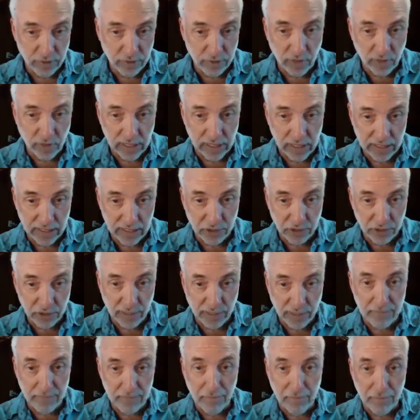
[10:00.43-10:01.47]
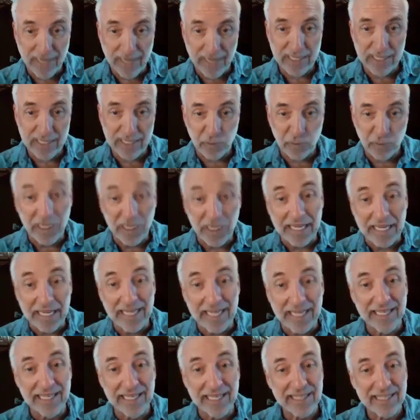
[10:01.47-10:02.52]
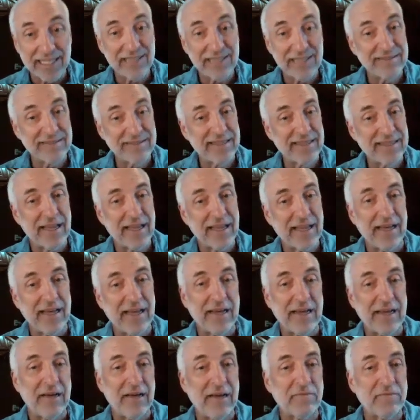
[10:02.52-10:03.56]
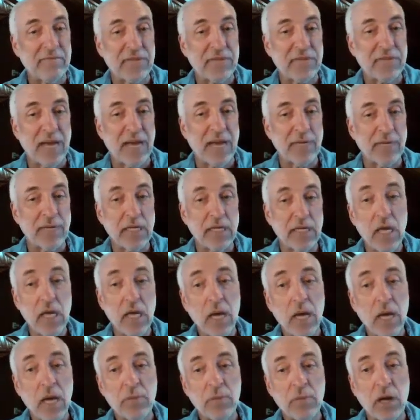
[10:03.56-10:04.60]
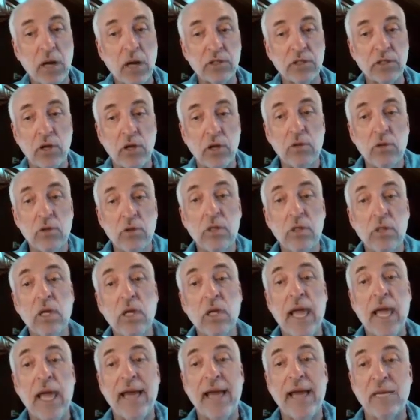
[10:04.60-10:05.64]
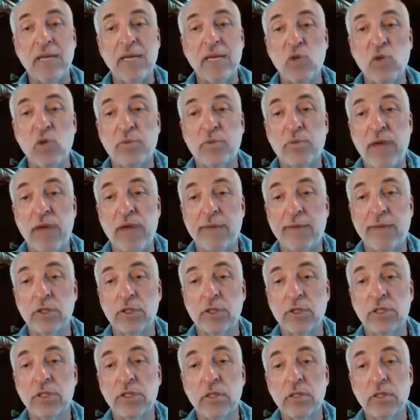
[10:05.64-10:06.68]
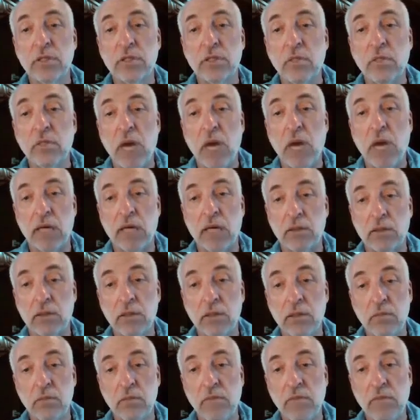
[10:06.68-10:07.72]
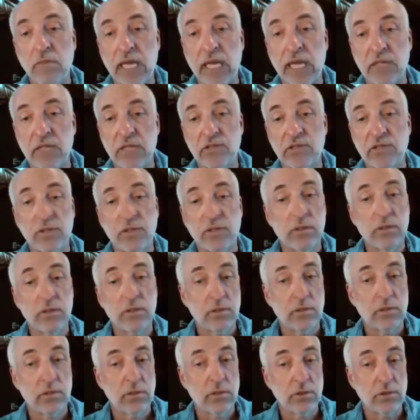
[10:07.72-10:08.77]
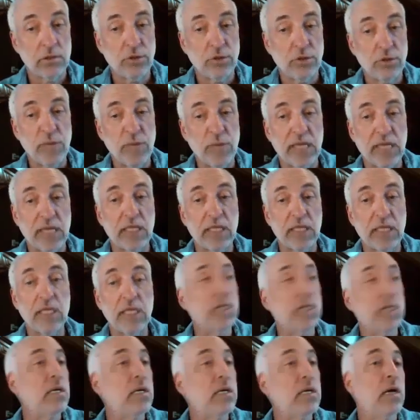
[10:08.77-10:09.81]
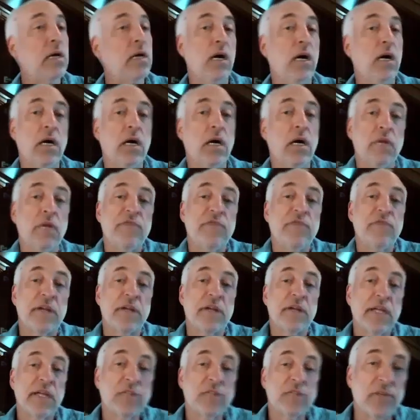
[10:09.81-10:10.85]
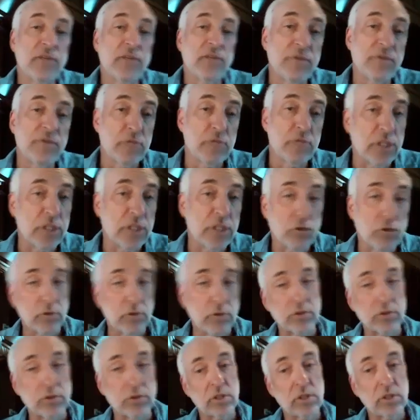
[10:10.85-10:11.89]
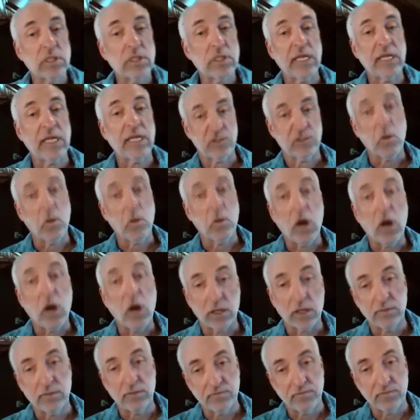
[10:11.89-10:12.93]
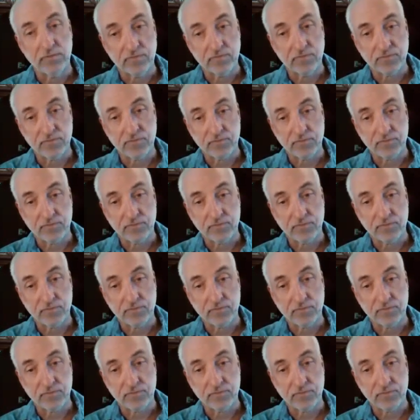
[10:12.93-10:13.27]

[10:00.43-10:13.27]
first of all, get a straight minus p phenomena, but also adding more parameters to the model should make the variance of the residuals get smaller.